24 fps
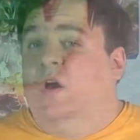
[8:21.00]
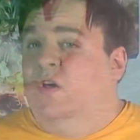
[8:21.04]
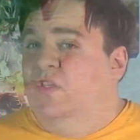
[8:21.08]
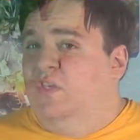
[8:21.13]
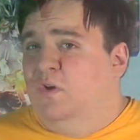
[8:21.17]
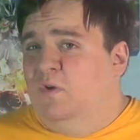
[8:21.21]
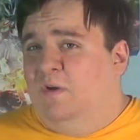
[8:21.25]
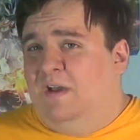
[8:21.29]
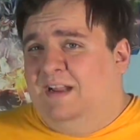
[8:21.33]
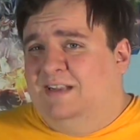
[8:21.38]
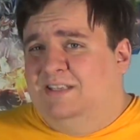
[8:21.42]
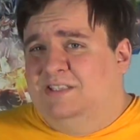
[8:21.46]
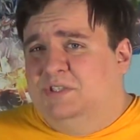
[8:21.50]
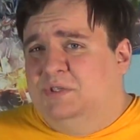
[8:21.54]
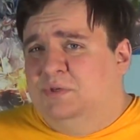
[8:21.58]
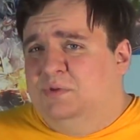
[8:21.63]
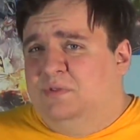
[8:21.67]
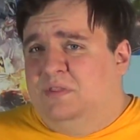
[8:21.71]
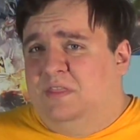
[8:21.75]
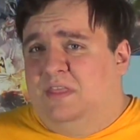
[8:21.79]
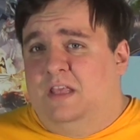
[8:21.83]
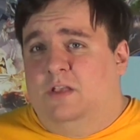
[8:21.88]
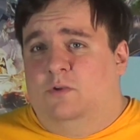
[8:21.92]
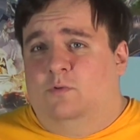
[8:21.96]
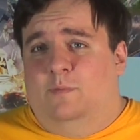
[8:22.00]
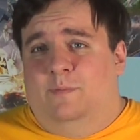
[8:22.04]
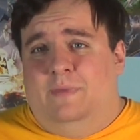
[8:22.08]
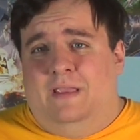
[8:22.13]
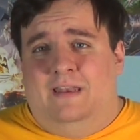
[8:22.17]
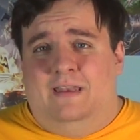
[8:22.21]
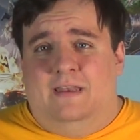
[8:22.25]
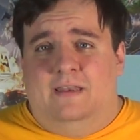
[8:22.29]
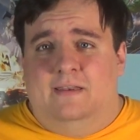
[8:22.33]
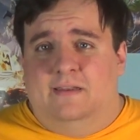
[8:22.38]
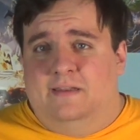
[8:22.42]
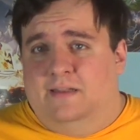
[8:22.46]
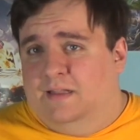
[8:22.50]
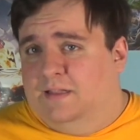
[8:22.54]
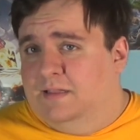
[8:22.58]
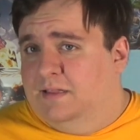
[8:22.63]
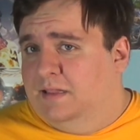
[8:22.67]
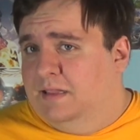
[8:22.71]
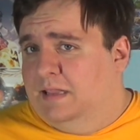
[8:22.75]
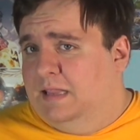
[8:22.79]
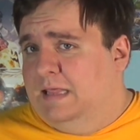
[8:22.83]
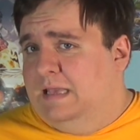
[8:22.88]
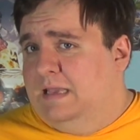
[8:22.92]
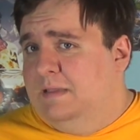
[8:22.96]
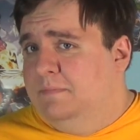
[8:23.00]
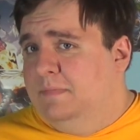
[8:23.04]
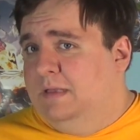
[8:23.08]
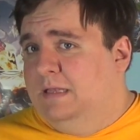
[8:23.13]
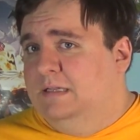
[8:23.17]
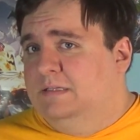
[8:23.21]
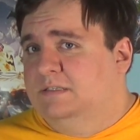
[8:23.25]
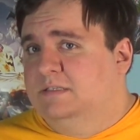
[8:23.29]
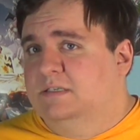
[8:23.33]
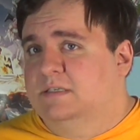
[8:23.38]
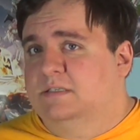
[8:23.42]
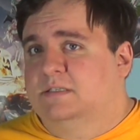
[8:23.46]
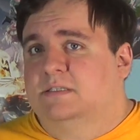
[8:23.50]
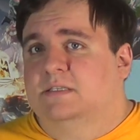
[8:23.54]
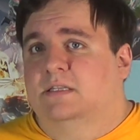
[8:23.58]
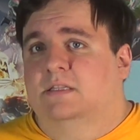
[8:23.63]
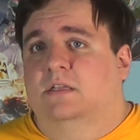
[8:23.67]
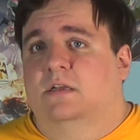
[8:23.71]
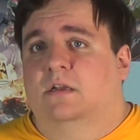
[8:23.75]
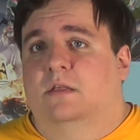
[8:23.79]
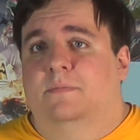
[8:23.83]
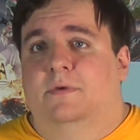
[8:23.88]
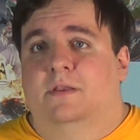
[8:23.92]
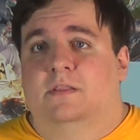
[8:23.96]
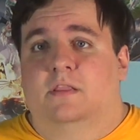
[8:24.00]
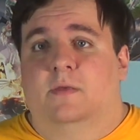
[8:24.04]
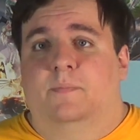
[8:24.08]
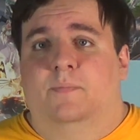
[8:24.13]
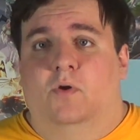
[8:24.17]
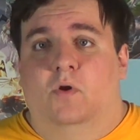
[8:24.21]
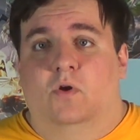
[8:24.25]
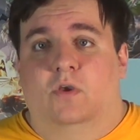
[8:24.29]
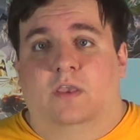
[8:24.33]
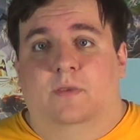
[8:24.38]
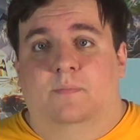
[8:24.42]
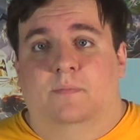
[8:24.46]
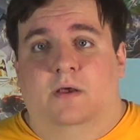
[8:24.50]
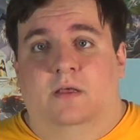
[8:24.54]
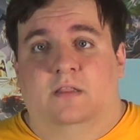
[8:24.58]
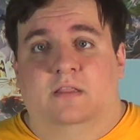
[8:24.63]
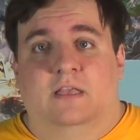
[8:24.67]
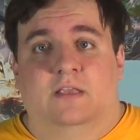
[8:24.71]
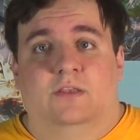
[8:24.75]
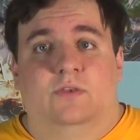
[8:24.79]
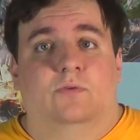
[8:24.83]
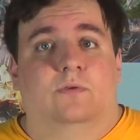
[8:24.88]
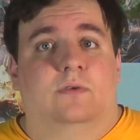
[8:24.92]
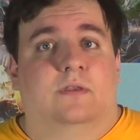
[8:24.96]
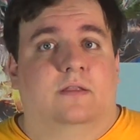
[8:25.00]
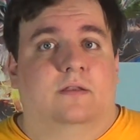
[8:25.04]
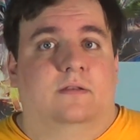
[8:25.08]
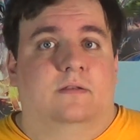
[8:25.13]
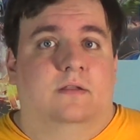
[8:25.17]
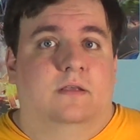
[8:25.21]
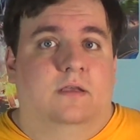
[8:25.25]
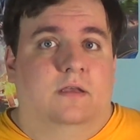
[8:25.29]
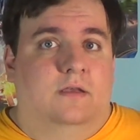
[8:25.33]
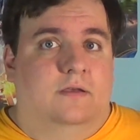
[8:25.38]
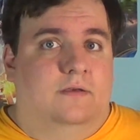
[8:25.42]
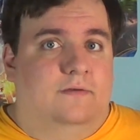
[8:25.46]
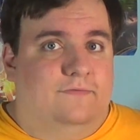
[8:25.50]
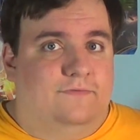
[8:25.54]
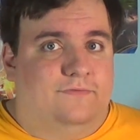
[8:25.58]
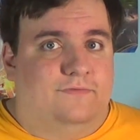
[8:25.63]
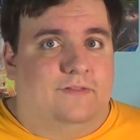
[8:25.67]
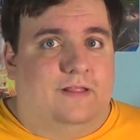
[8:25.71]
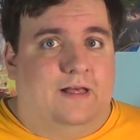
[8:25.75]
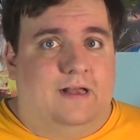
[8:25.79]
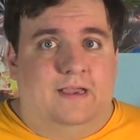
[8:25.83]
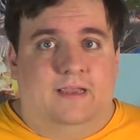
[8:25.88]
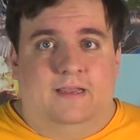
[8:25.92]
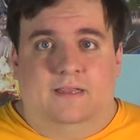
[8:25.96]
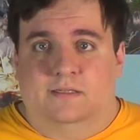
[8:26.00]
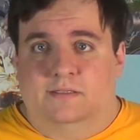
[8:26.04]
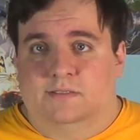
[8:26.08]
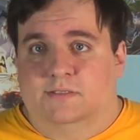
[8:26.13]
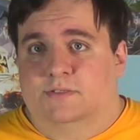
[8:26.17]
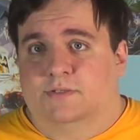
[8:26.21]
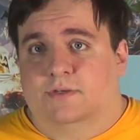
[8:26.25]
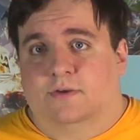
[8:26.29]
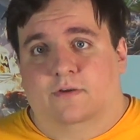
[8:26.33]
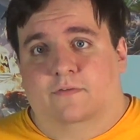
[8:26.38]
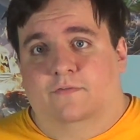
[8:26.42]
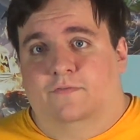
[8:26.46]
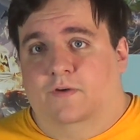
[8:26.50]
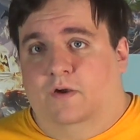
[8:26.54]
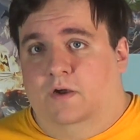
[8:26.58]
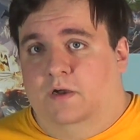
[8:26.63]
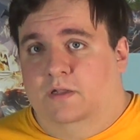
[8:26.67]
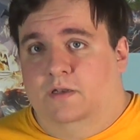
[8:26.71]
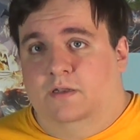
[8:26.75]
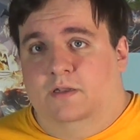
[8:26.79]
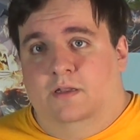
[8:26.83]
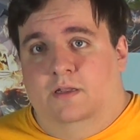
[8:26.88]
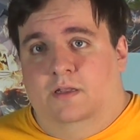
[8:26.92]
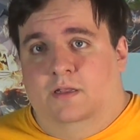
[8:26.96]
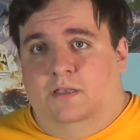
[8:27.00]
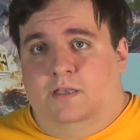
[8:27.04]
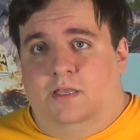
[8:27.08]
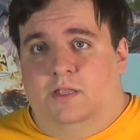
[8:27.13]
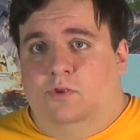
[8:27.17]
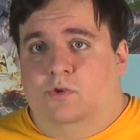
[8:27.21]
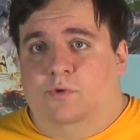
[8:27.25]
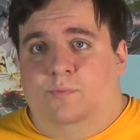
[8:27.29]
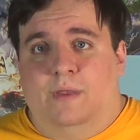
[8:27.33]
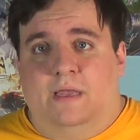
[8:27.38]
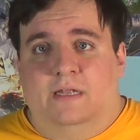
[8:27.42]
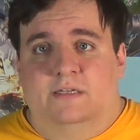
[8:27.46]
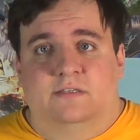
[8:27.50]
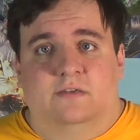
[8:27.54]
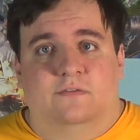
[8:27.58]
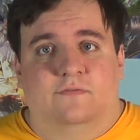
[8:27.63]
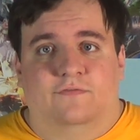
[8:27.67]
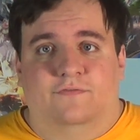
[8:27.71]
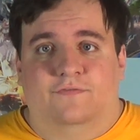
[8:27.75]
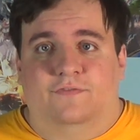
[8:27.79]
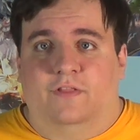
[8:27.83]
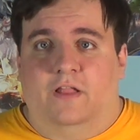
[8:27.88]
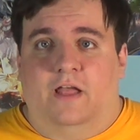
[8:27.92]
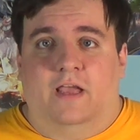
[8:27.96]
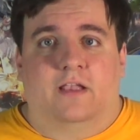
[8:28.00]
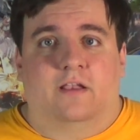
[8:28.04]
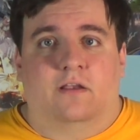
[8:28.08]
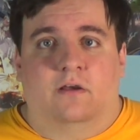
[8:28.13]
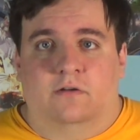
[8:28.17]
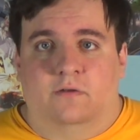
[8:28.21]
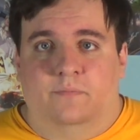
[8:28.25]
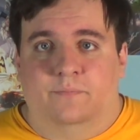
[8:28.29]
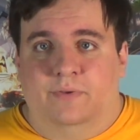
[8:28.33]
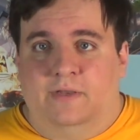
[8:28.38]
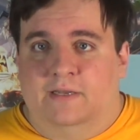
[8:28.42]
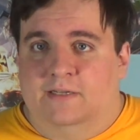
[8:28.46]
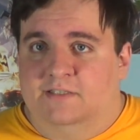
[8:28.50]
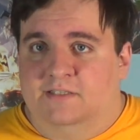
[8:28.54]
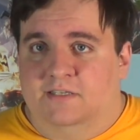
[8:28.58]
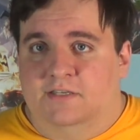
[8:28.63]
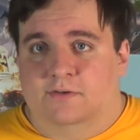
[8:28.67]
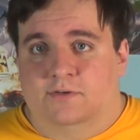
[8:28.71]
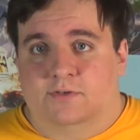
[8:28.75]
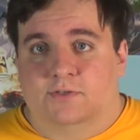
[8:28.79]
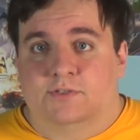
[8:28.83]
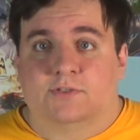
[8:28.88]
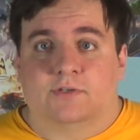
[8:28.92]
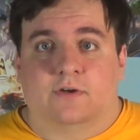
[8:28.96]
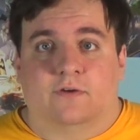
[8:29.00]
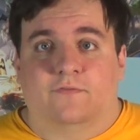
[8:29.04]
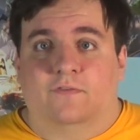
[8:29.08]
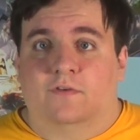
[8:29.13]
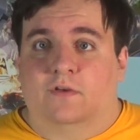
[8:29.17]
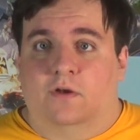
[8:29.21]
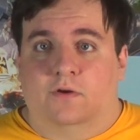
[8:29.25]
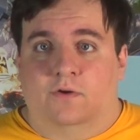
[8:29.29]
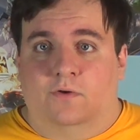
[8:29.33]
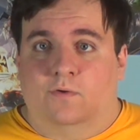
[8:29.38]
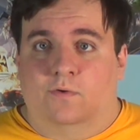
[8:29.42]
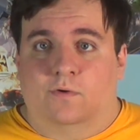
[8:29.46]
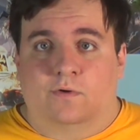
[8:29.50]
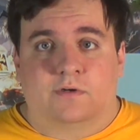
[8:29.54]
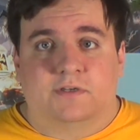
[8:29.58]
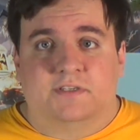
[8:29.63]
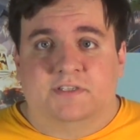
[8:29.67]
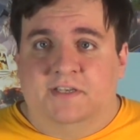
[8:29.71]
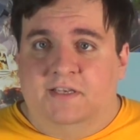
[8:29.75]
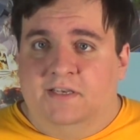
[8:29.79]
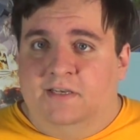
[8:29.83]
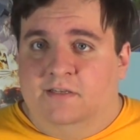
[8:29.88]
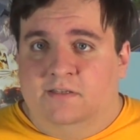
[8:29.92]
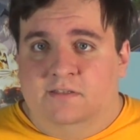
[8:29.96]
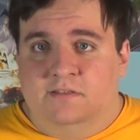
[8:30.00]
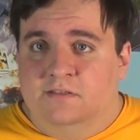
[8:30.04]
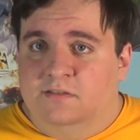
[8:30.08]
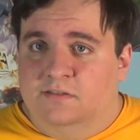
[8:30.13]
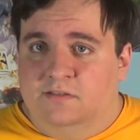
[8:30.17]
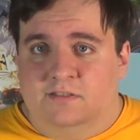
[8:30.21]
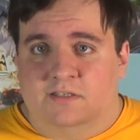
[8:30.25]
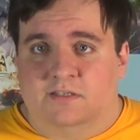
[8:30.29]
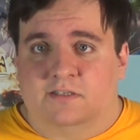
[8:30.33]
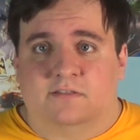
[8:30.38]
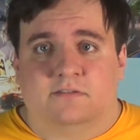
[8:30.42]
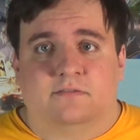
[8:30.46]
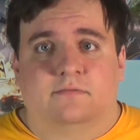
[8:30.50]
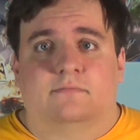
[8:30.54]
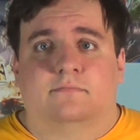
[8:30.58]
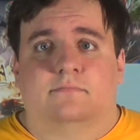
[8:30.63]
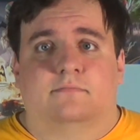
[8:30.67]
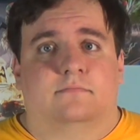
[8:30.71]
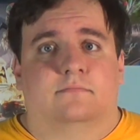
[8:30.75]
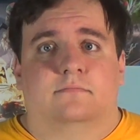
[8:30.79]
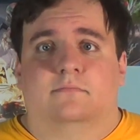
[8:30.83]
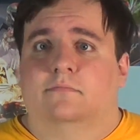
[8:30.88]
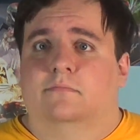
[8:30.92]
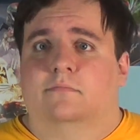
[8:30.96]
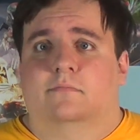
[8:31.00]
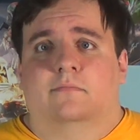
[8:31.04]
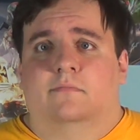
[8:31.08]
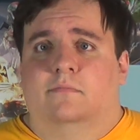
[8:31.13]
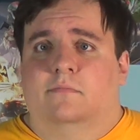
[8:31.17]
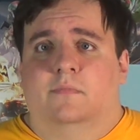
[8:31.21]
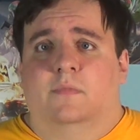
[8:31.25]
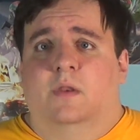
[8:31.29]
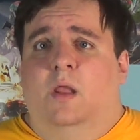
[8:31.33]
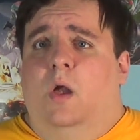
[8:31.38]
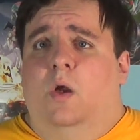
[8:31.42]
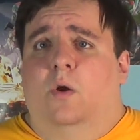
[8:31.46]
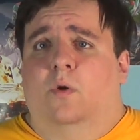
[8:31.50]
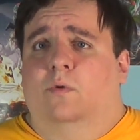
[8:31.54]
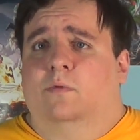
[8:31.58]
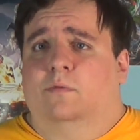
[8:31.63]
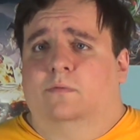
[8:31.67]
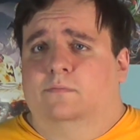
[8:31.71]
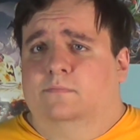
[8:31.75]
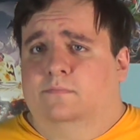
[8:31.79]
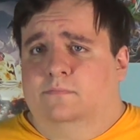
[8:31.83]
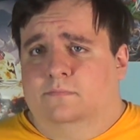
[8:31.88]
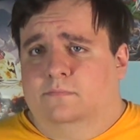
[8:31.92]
Although I do think we may need to limit just a little bit the Pokemon that you can fly and surf on. Can you imagine flying on a Pidgey or surfing on a Horsey? Just no.